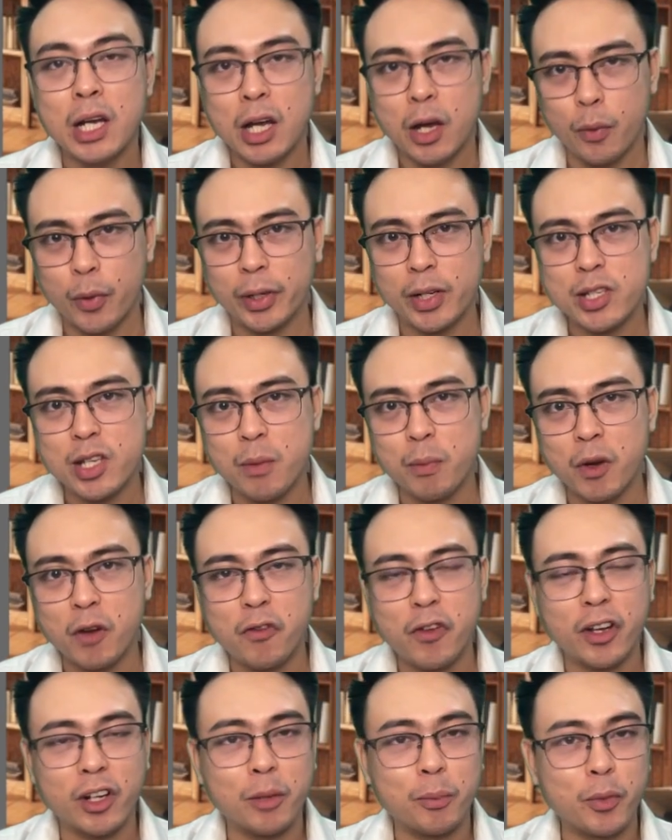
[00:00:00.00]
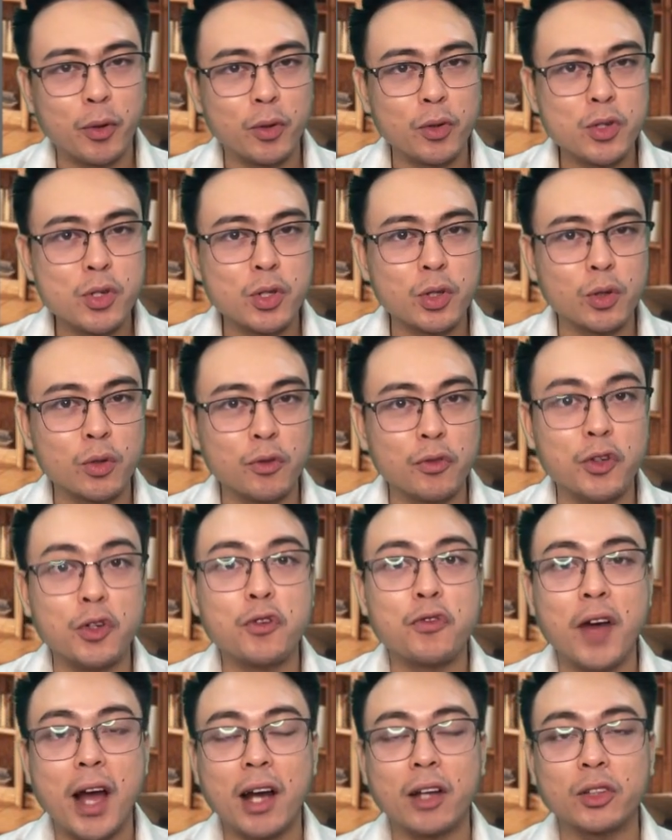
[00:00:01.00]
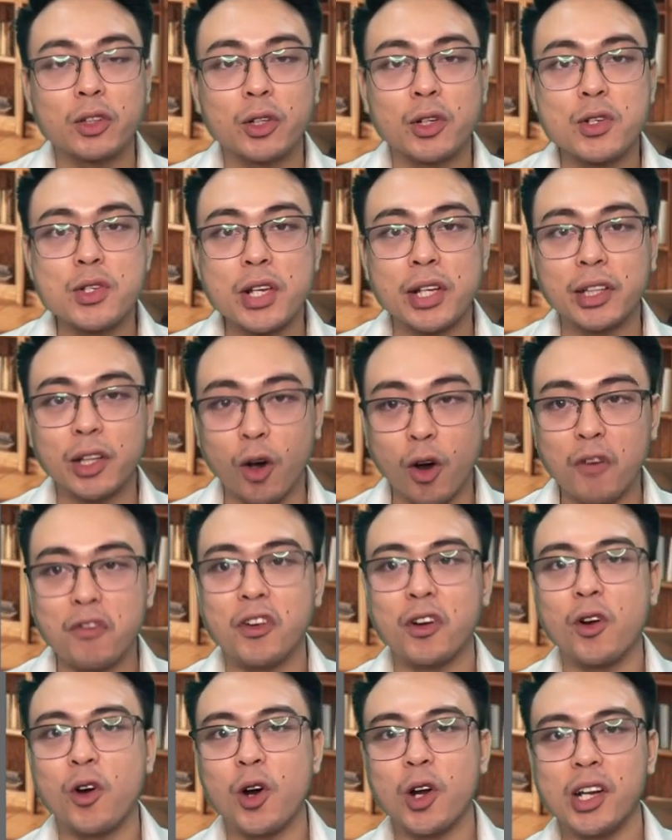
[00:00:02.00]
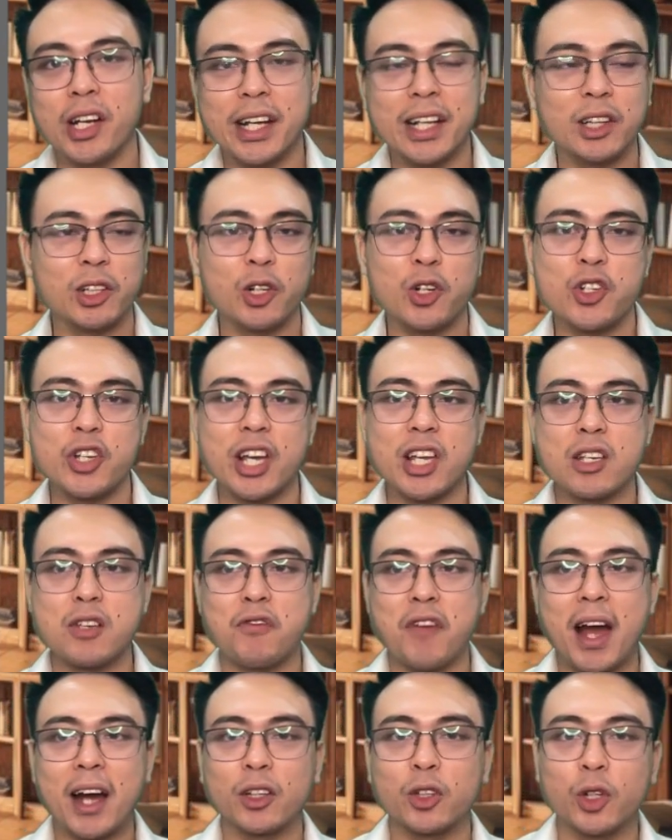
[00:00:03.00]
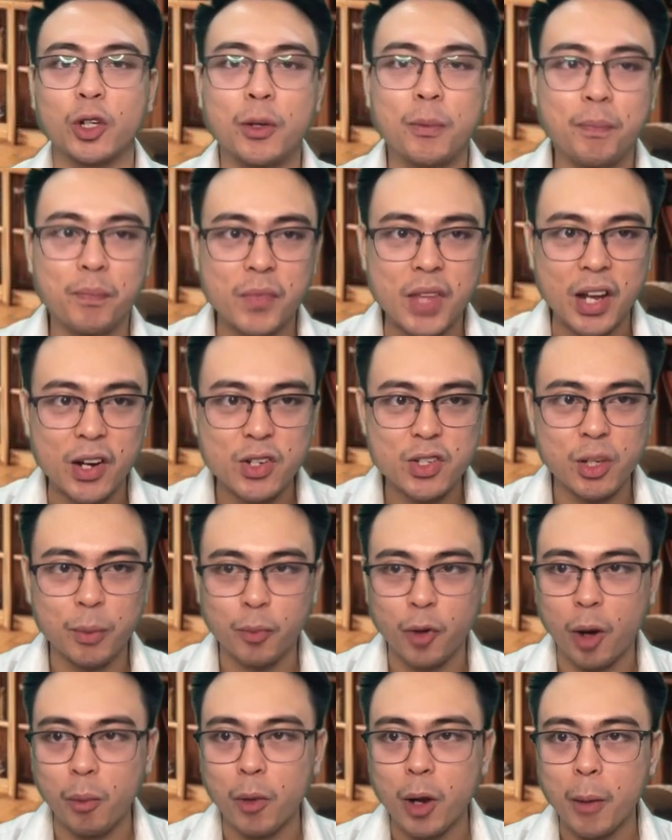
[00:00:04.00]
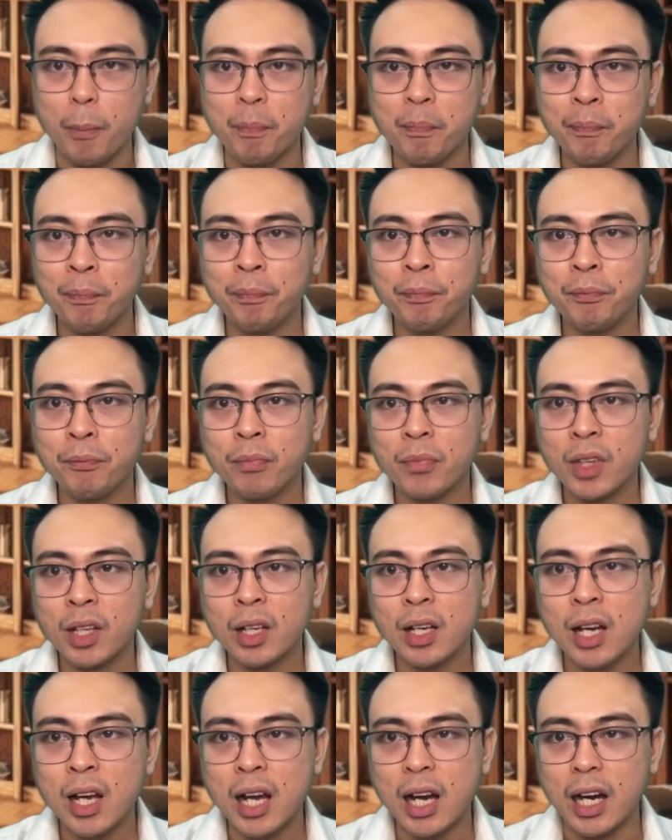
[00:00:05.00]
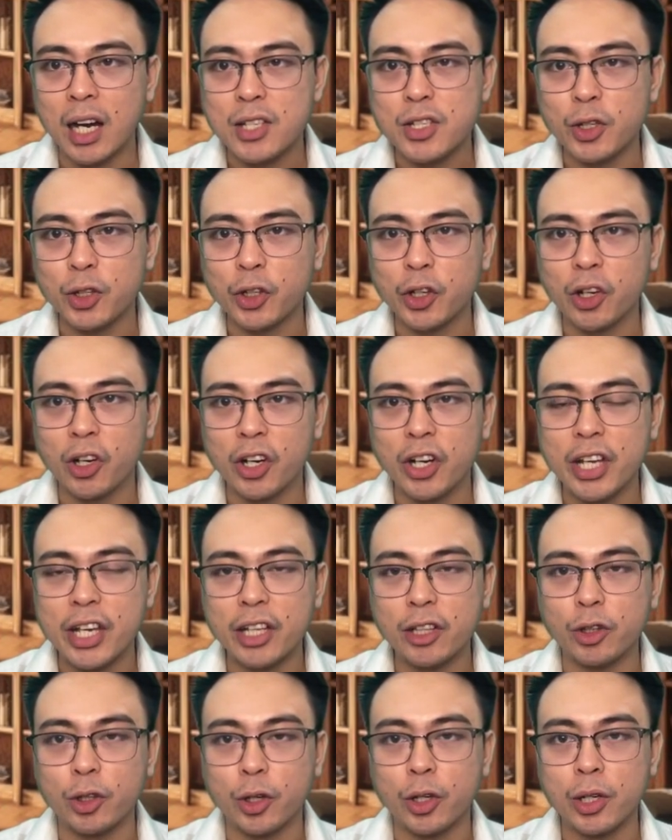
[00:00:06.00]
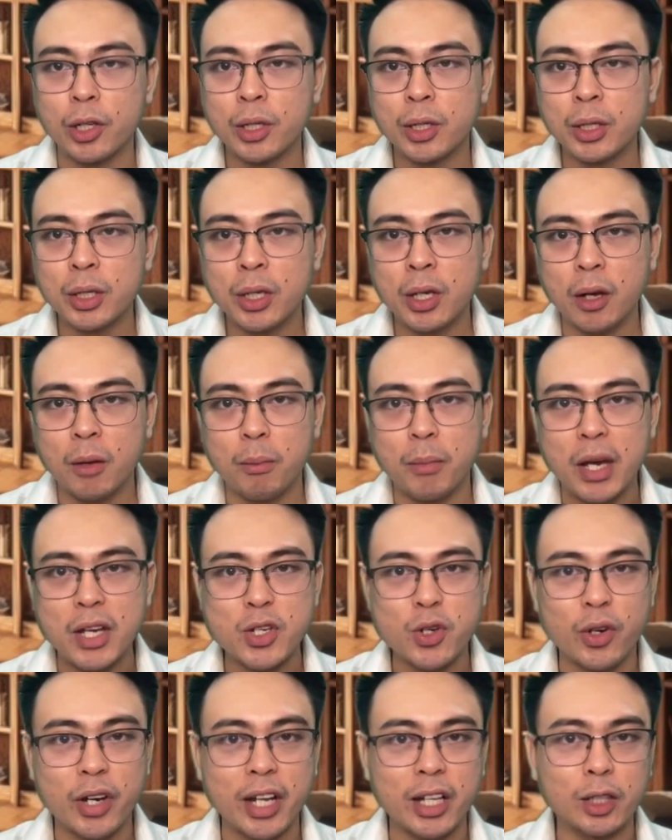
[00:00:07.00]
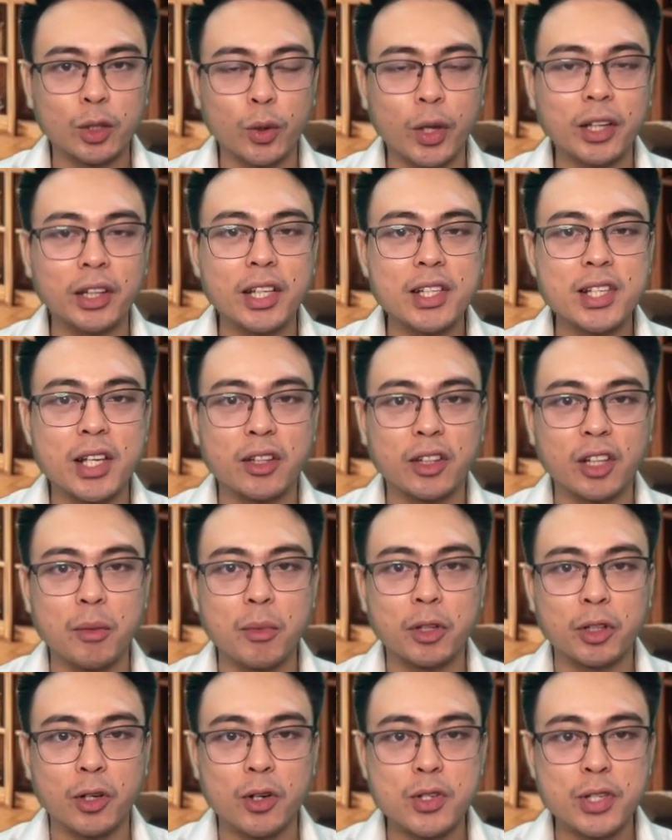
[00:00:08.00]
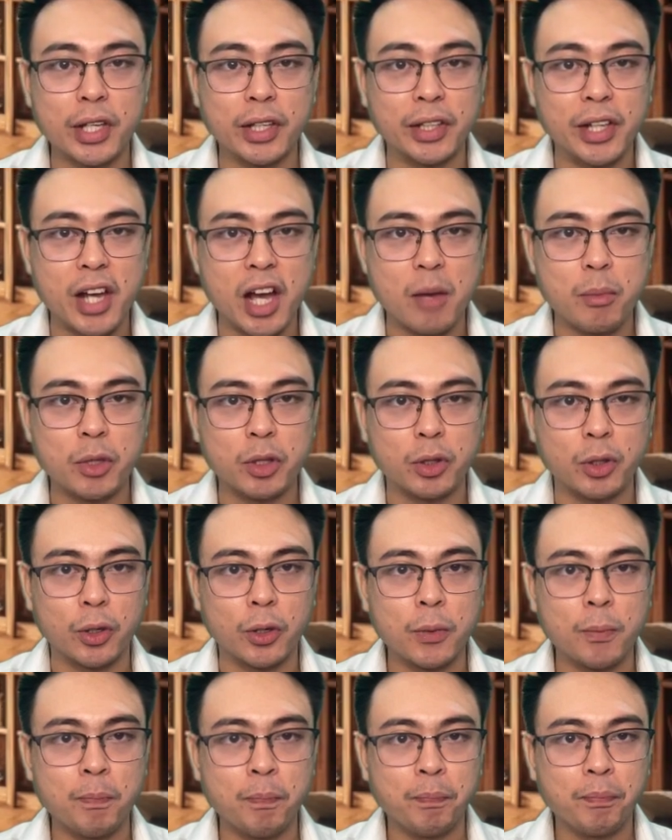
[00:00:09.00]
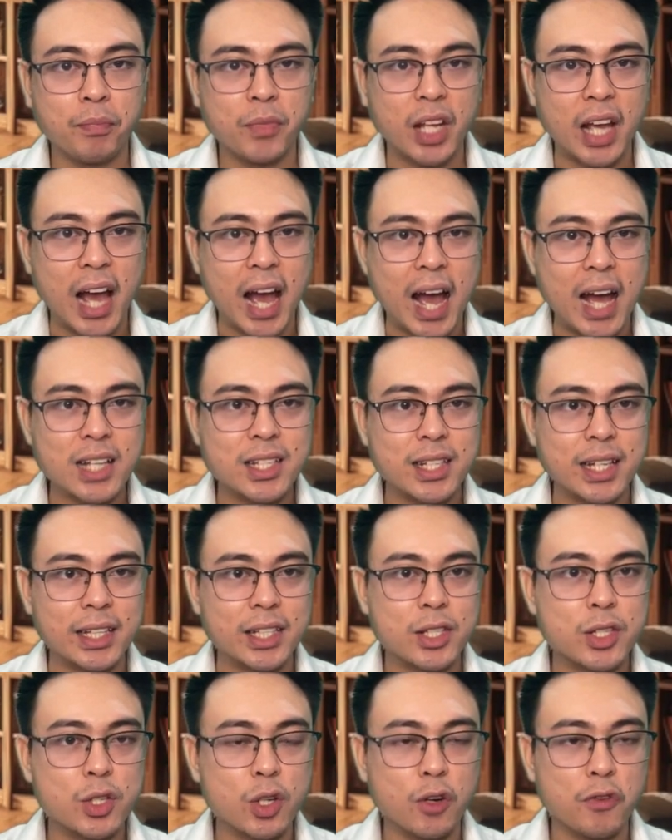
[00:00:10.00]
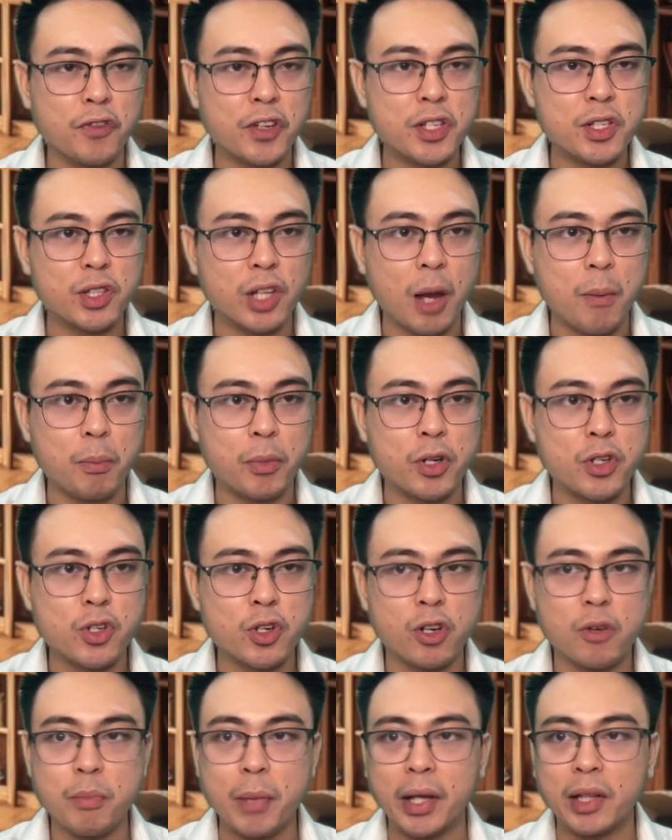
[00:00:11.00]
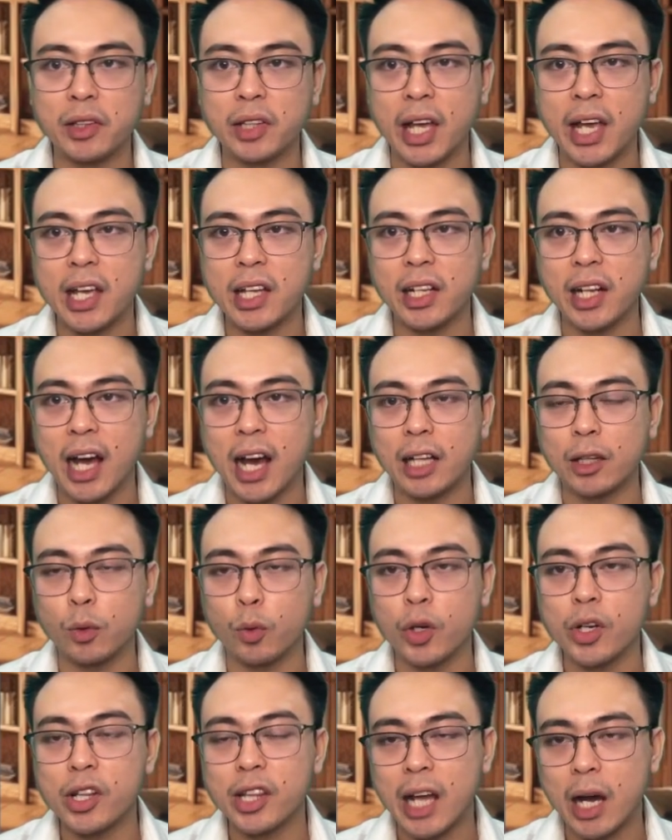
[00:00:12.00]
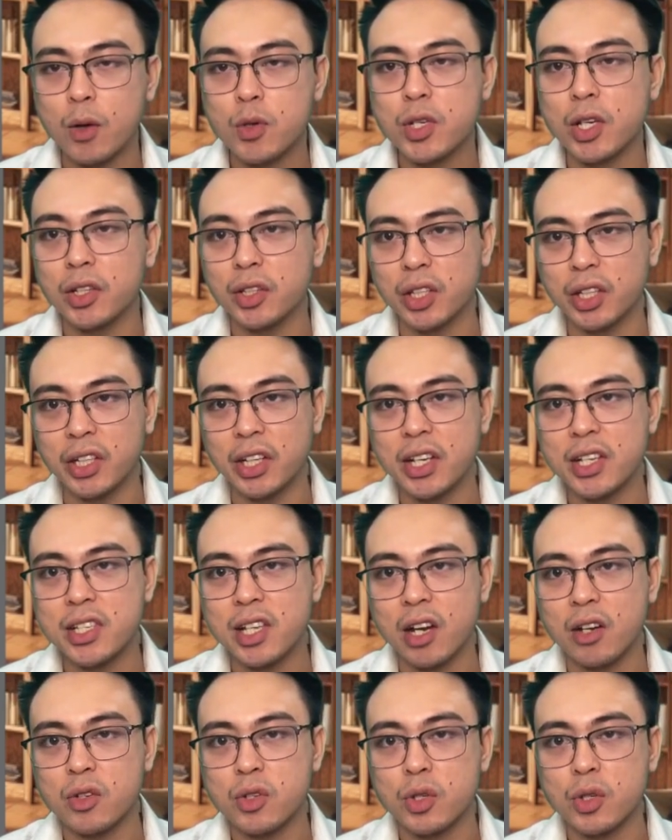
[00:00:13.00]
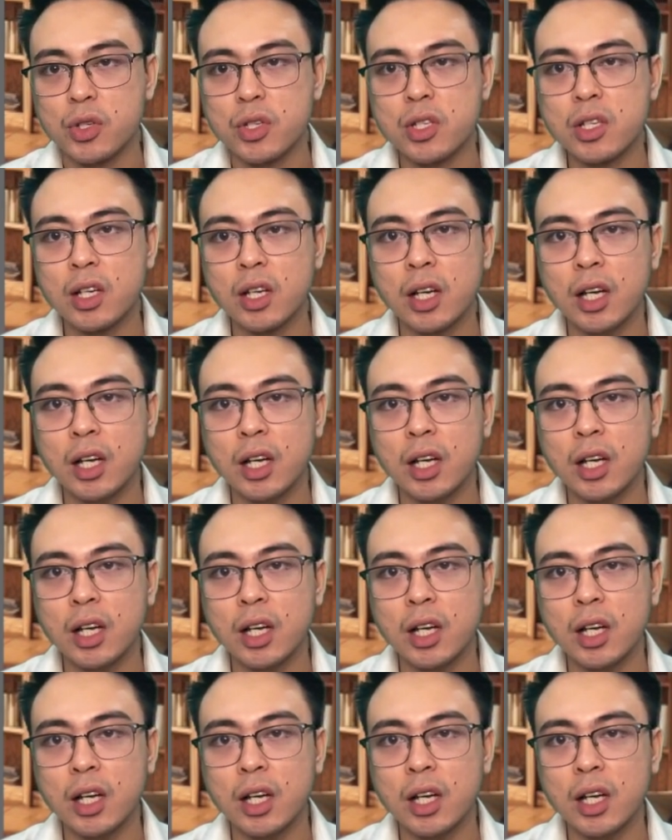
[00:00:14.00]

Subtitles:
with a simplified approach to view factors and the overall interchange factor. Here's the problem. A circular heater measuring 20 centimeters in diameter has its surface temperature maintained at 1000 degrees Celsius.